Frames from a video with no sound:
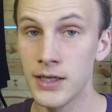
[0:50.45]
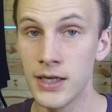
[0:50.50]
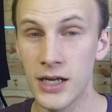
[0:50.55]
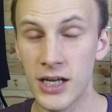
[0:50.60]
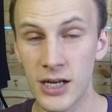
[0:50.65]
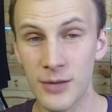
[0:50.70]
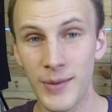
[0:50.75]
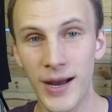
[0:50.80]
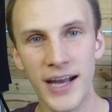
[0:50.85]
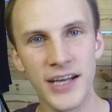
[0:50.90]

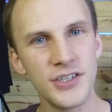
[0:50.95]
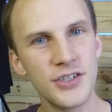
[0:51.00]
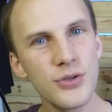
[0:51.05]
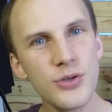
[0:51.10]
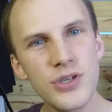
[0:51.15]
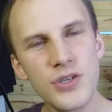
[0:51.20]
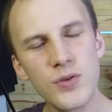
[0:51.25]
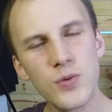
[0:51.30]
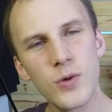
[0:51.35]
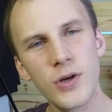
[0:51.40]
I
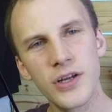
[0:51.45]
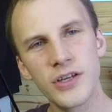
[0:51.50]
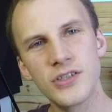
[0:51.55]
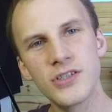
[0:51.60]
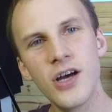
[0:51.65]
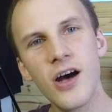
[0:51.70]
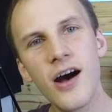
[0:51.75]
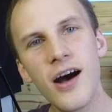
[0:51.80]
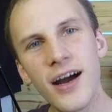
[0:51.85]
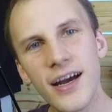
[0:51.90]
do just want to
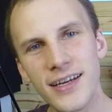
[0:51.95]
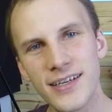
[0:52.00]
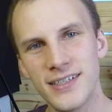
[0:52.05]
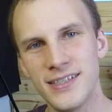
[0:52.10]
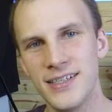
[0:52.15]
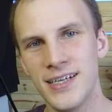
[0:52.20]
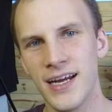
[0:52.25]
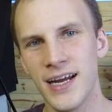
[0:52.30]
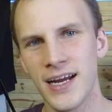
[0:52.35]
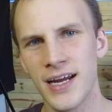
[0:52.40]
talk
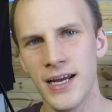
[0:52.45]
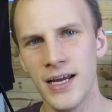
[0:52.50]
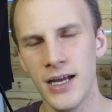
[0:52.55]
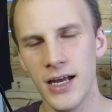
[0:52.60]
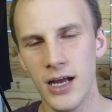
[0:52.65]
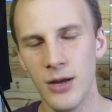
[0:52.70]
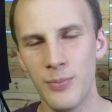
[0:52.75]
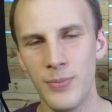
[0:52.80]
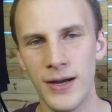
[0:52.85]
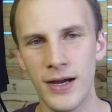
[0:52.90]
today
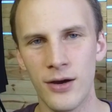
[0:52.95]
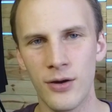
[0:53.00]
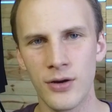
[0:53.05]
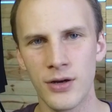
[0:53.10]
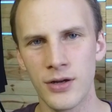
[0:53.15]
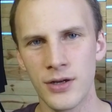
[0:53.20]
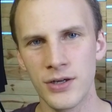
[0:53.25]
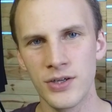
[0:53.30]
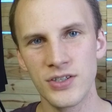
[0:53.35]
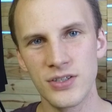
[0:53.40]
about
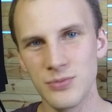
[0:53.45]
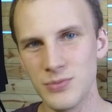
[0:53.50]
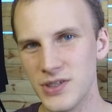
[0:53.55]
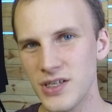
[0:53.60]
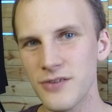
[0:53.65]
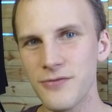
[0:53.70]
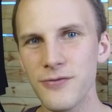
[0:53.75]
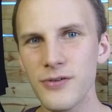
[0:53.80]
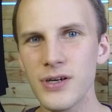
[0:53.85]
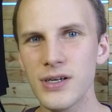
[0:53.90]
some
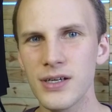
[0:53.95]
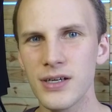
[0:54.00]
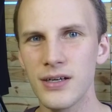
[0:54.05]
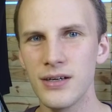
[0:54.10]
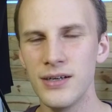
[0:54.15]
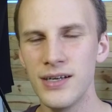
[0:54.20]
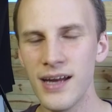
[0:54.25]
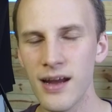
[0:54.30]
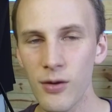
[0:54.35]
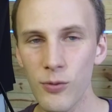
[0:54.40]
different
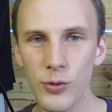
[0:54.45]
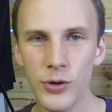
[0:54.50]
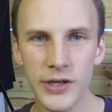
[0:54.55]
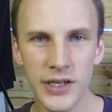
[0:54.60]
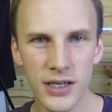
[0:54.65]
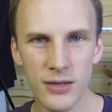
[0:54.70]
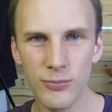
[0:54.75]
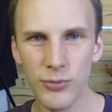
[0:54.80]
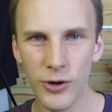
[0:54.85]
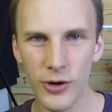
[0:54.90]

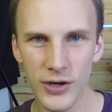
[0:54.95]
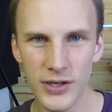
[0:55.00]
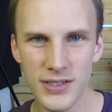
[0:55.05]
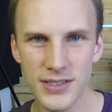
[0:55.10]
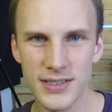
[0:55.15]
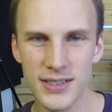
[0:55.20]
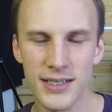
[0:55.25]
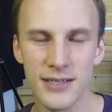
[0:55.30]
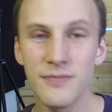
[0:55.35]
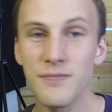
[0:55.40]
networking
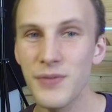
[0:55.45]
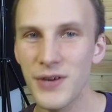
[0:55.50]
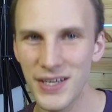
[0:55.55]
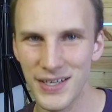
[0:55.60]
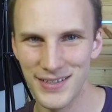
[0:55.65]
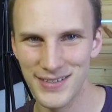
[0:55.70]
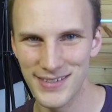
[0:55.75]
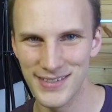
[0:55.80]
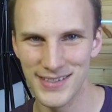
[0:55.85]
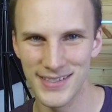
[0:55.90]
parts and
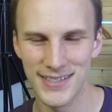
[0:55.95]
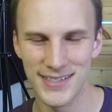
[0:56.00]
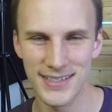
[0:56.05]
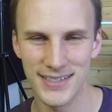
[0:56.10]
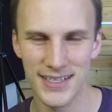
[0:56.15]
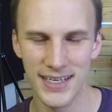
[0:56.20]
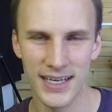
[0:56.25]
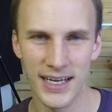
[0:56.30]
pieces,